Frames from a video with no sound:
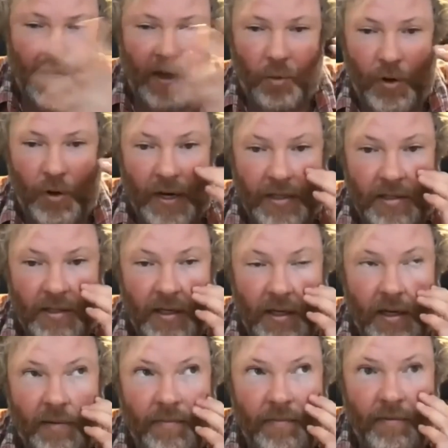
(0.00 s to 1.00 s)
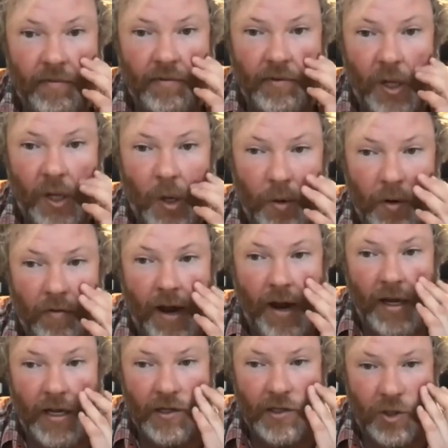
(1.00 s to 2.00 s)
whereas the lower
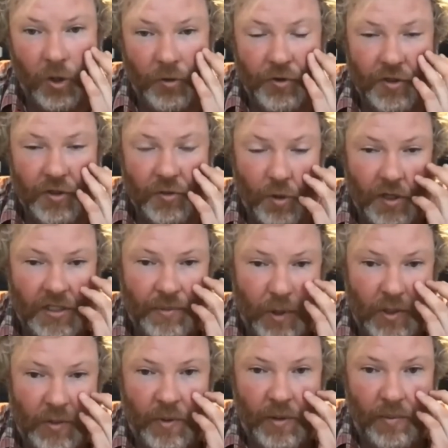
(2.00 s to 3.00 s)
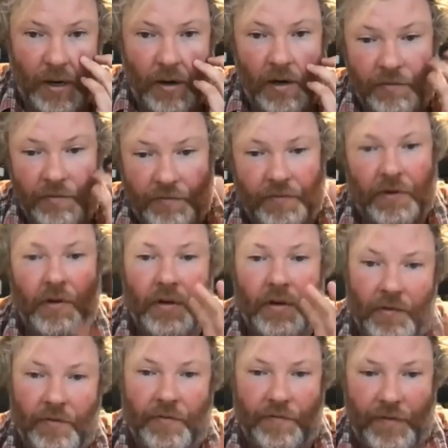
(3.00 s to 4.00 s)
ranking soldiers weren't supposed to be married for a
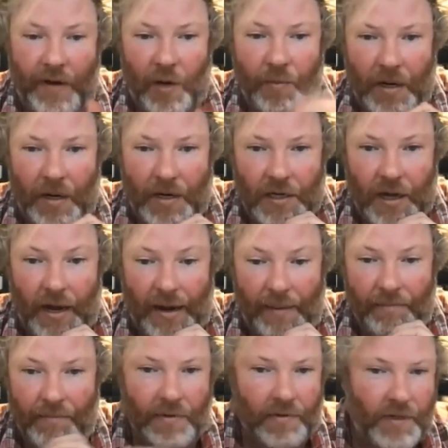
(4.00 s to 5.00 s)
fair bit of time.